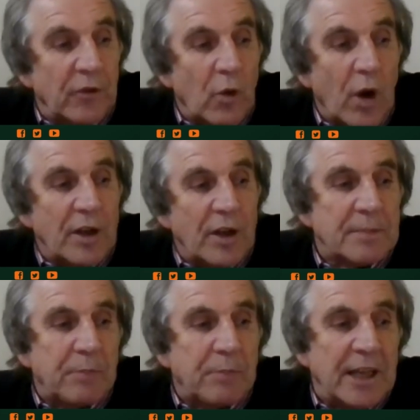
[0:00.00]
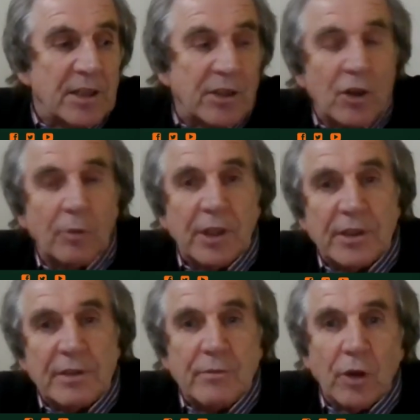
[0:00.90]
of view, or its place in
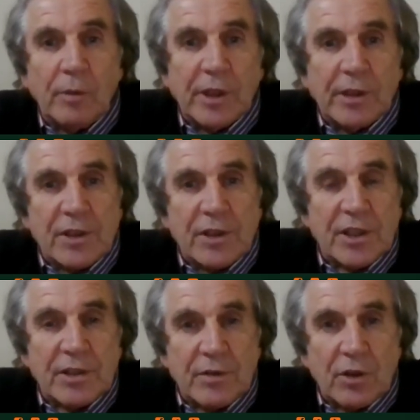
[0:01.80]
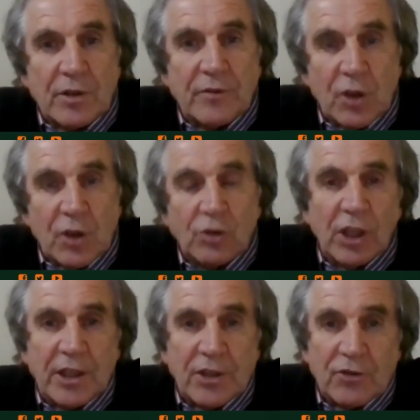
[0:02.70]
Dublin's sort of
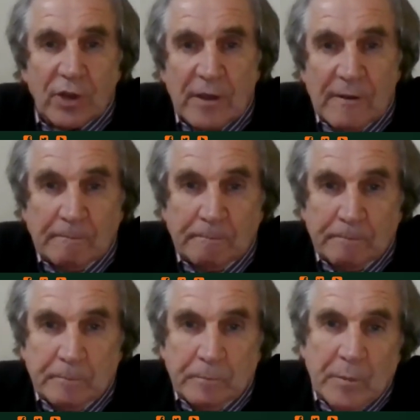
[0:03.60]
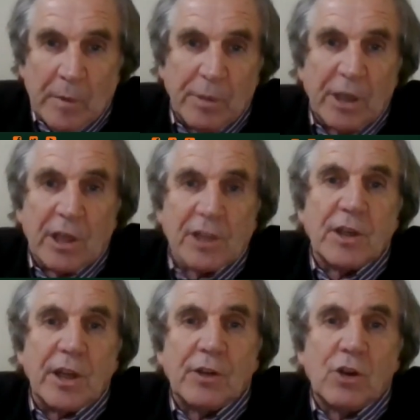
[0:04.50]
social history? Because
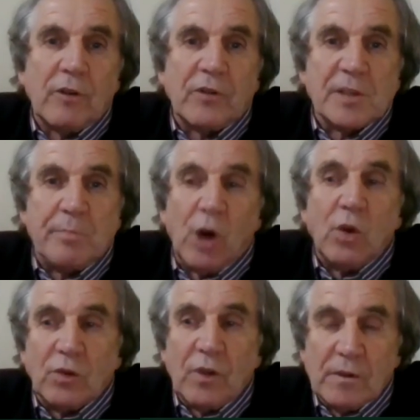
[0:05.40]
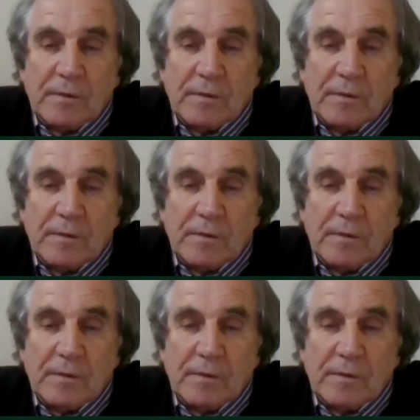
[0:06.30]
it covers both.